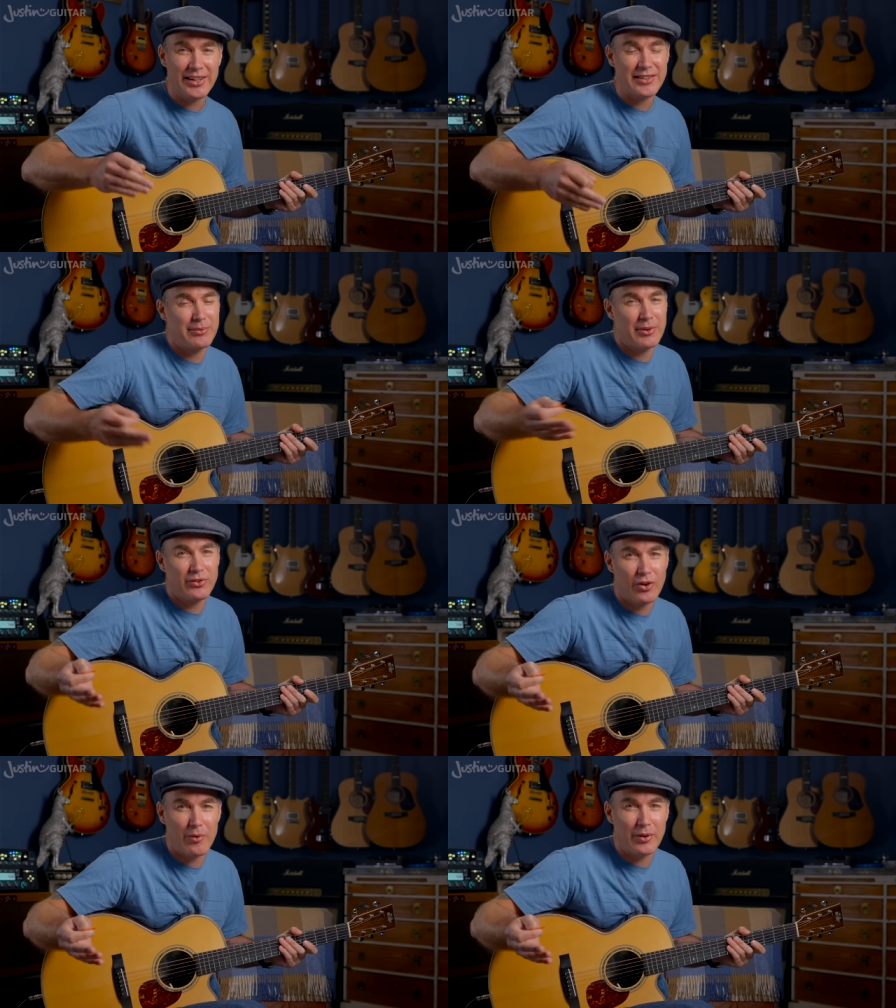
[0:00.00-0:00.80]
It's the
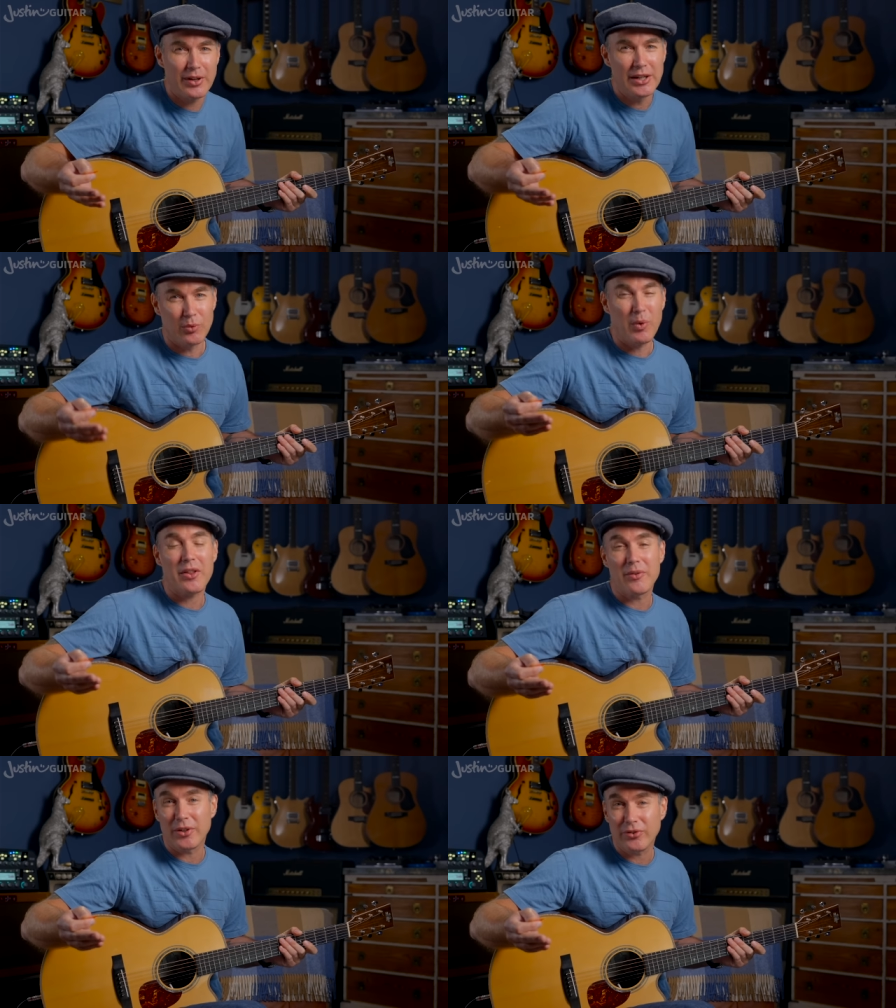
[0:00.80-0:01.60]
most common, one
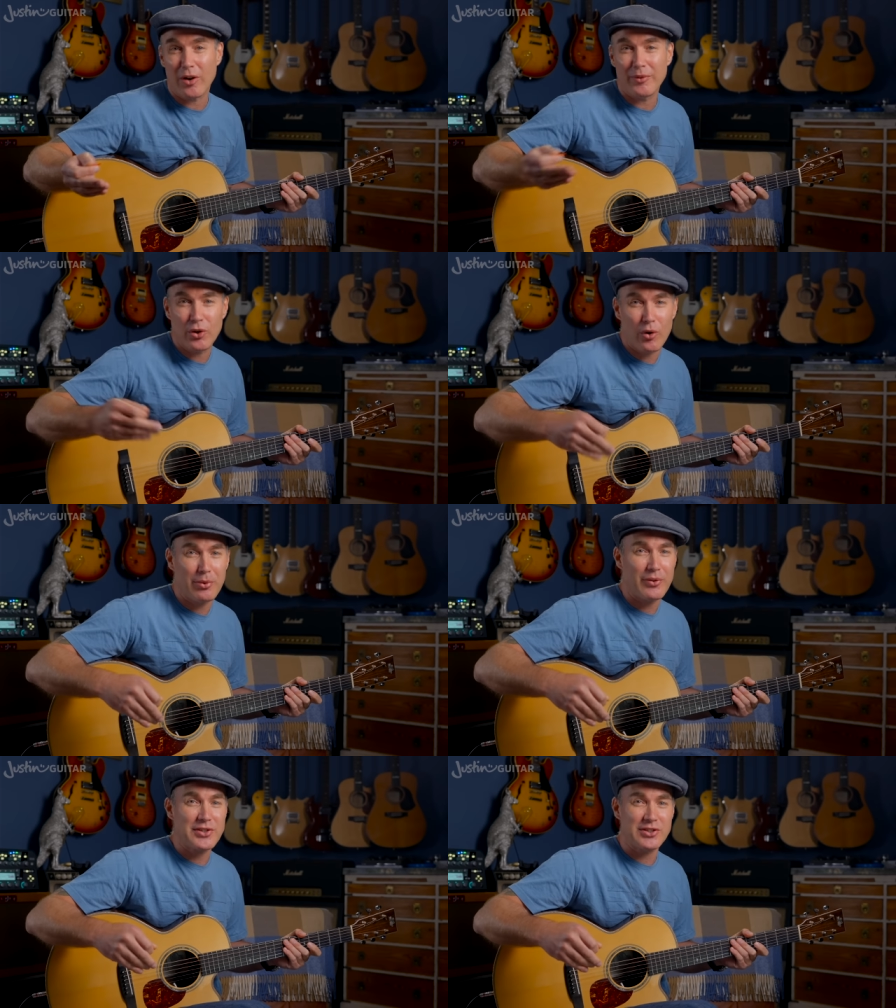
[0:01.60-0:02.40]
of the most common chord
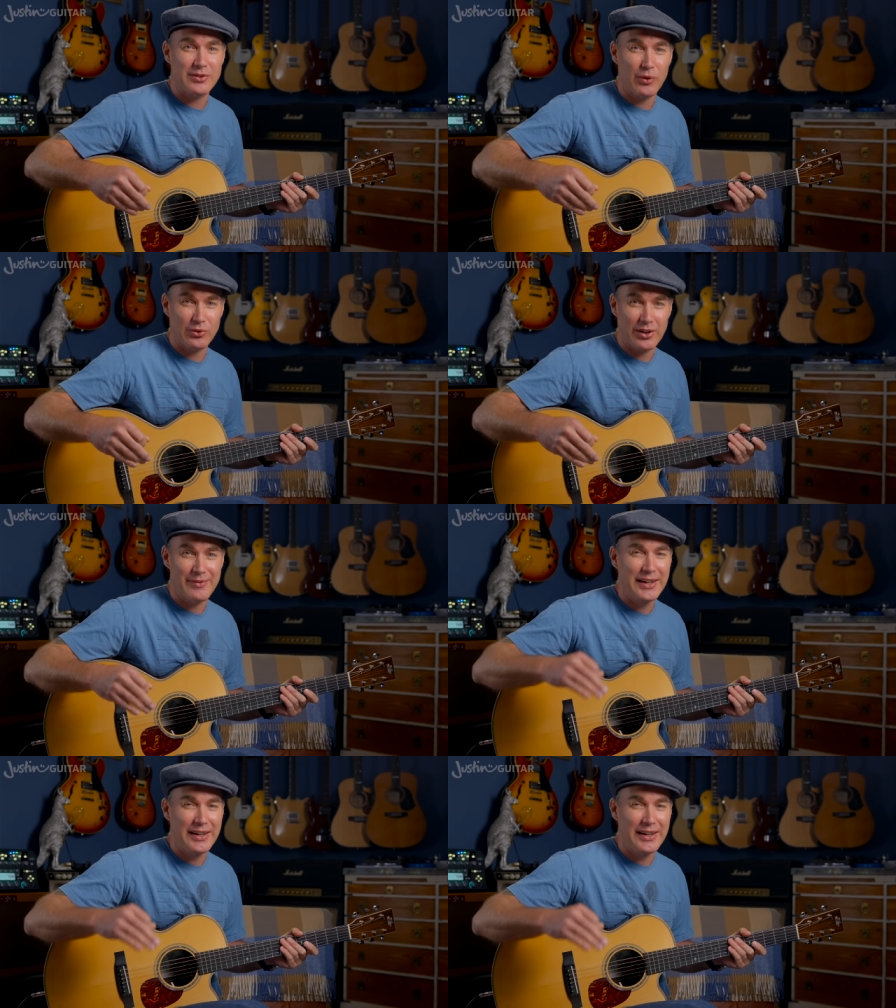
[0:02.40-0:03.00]
progressions of all time.